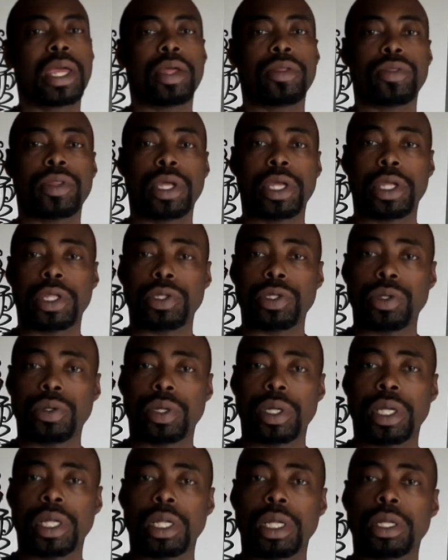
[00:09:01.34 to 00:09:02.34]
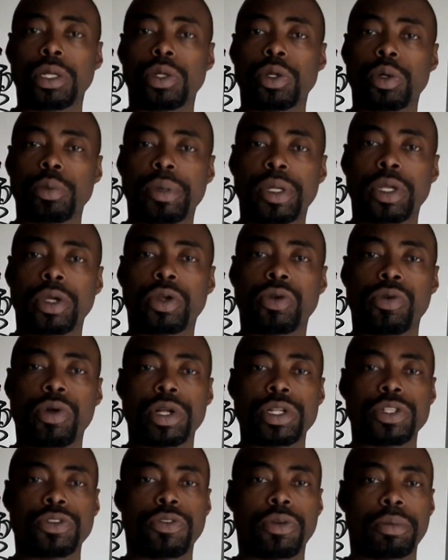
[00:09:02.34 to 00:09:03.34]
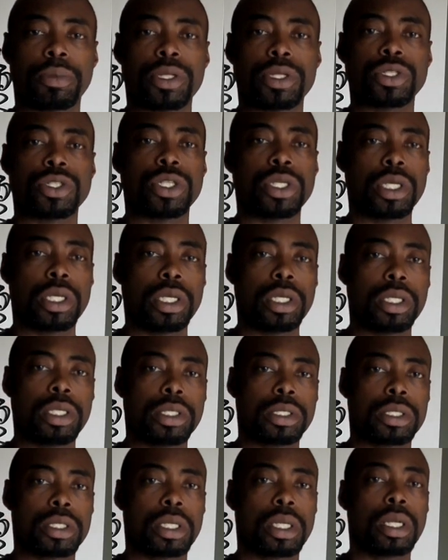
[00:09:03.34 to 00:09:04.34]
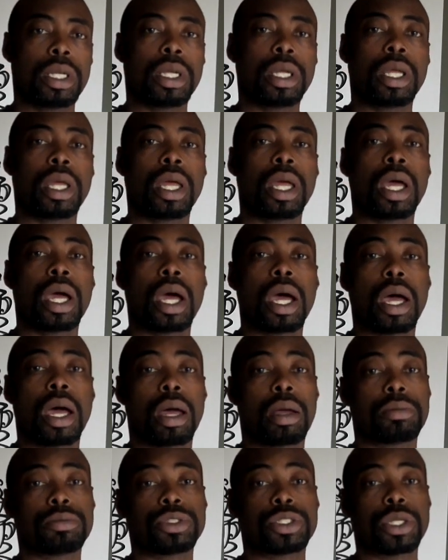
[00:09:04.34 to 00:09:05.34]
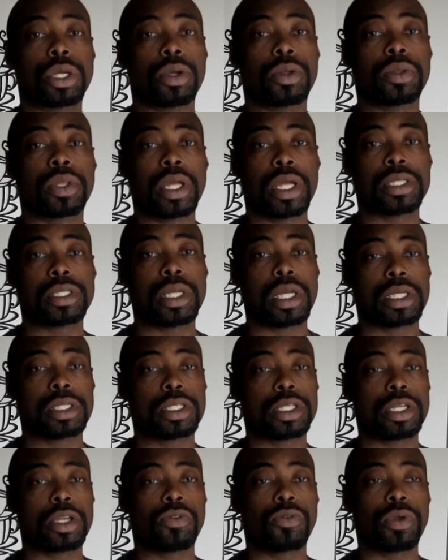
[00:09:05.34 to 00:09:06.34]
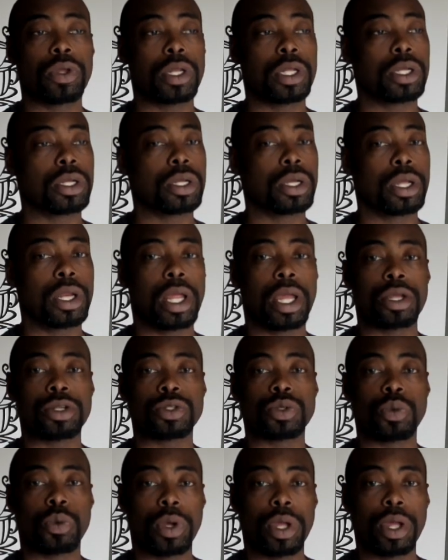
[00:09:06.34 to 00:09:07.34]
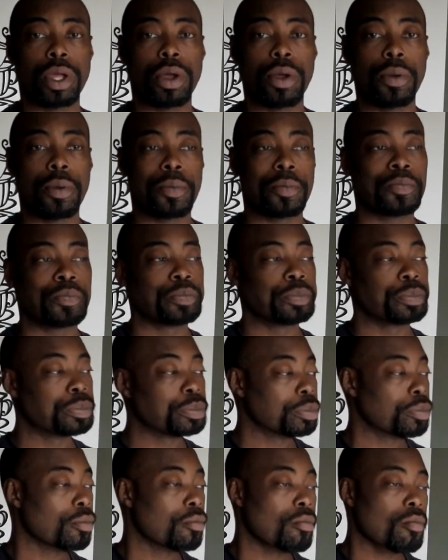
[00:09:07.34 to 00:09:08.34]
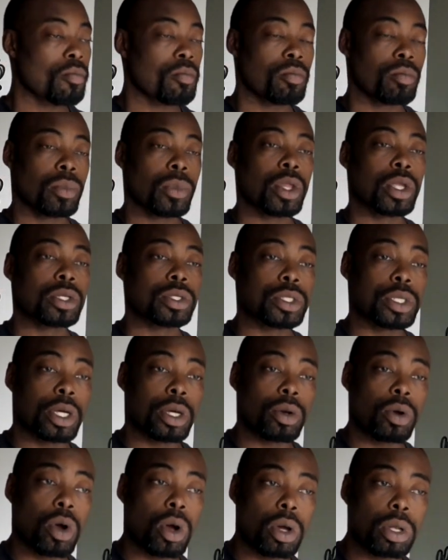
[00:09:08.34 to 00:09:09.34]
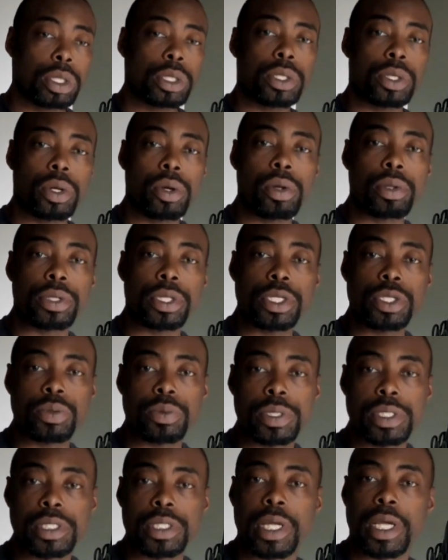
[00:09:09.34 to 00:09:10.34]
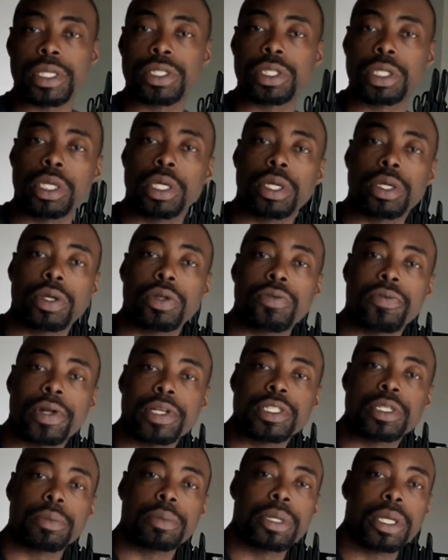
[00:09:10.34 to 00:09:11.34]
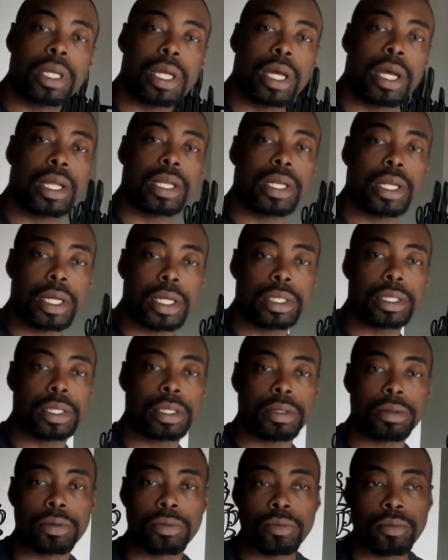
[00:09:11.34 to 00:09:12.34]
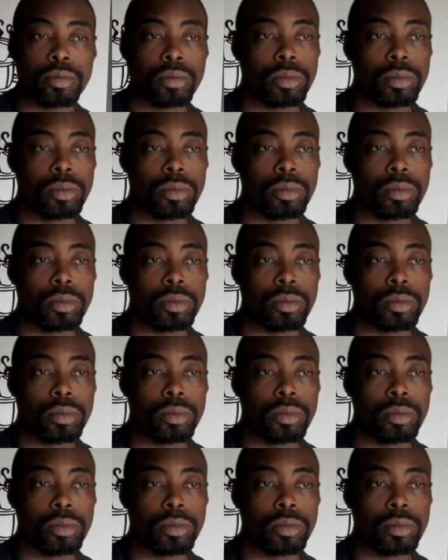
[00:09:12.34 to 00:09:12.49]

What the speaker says: And then you get a little bit of crunch from the cheese. So that's actually really good as well. So all in all, this was actually a good recipe. I liked it.